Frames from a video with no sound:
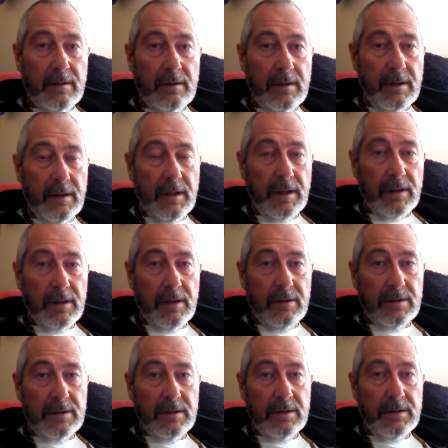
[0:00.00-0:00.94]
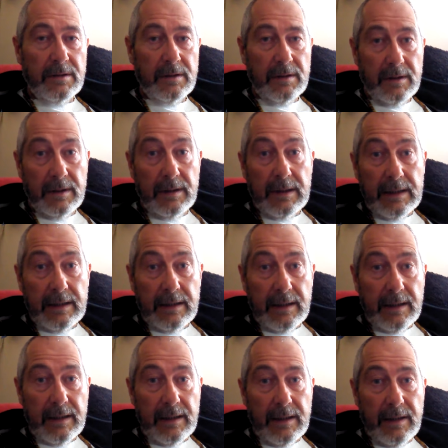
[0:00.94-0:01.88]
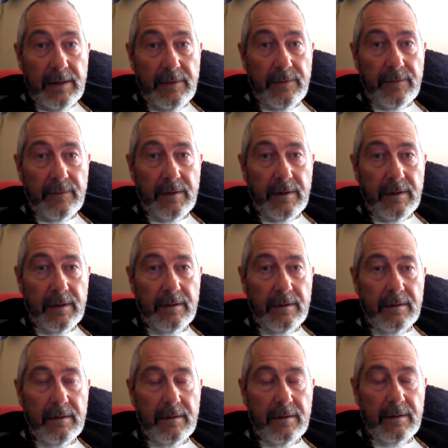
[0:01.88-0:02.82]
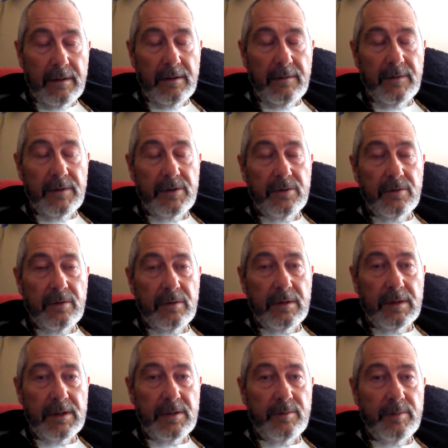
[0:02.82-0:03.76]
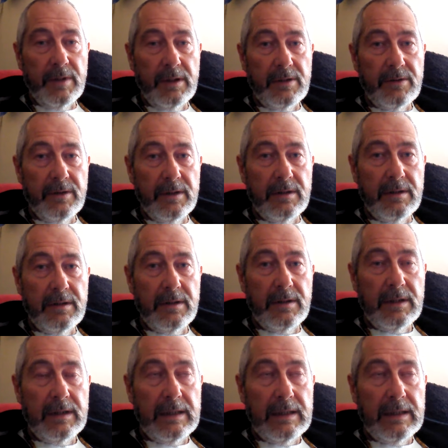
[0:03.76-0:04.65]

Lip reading: the diagnosis, if the individual is being treated,